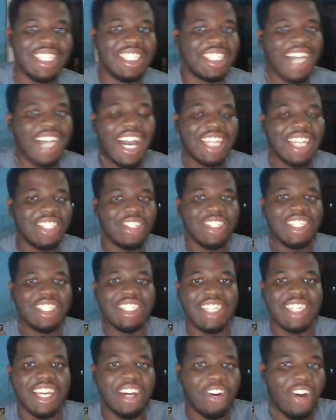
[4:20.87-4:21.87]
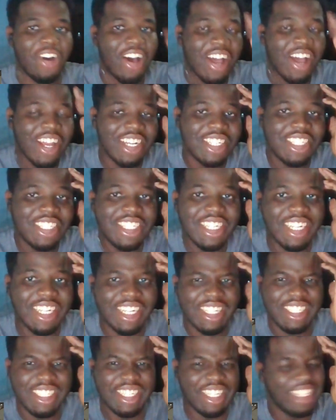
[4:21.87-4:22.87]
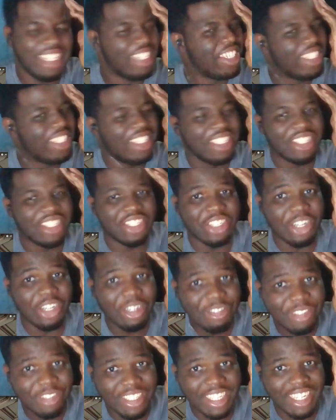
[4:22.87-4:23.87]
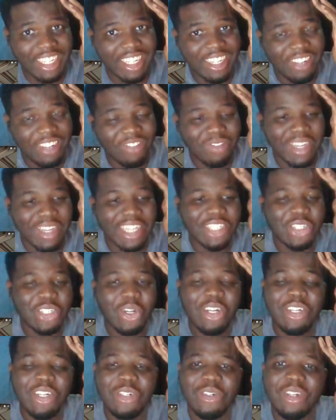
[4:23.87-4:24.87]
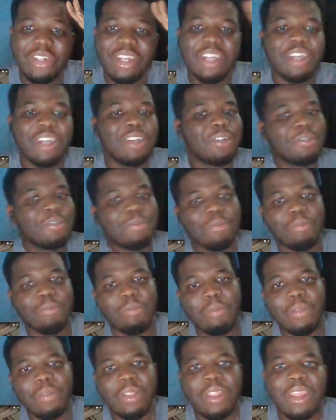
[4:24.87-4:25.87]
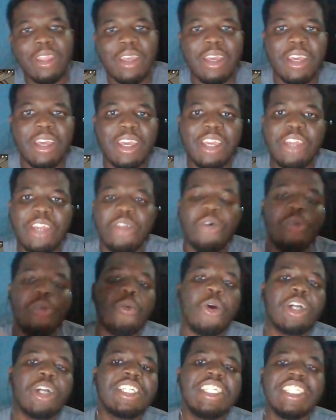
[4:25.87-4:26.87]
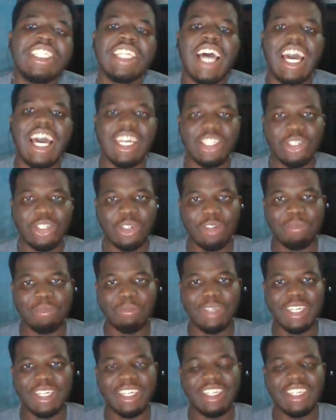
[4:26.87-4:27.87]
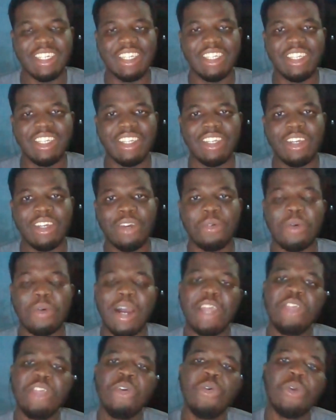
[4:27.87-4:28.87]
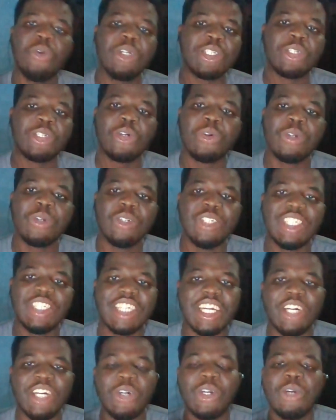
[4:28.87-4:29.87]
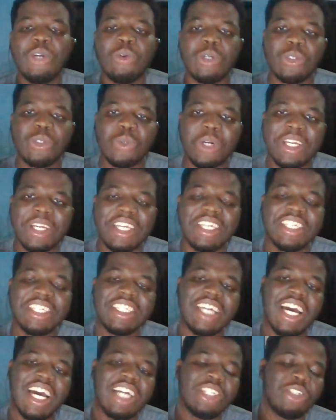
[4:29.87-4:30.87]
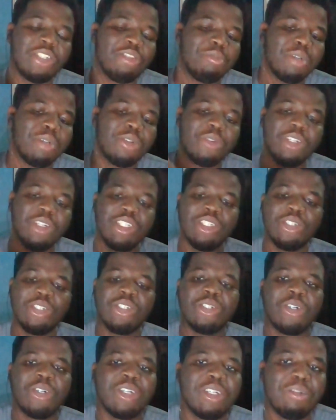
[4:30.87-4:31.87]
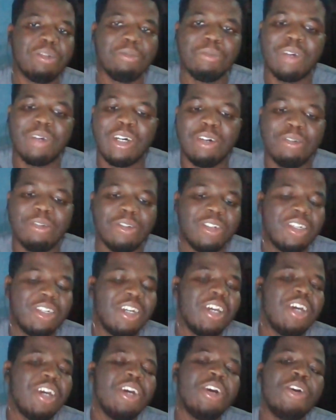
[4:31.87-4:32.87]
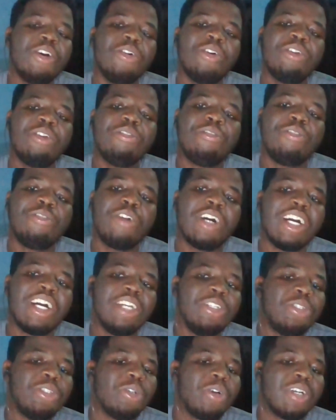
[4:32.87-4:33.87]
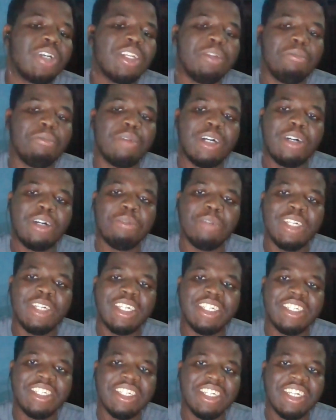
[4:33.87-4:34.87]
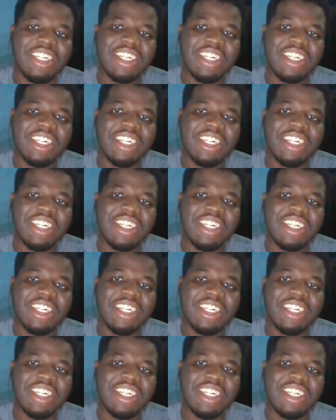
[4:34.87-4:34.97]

entitled as hell shit, he deserves it, man. Joyner, he don't work his ass off, man. While you was going to jail, he was working his ass off, man. What you talking about? What the fuck are you talking about, man?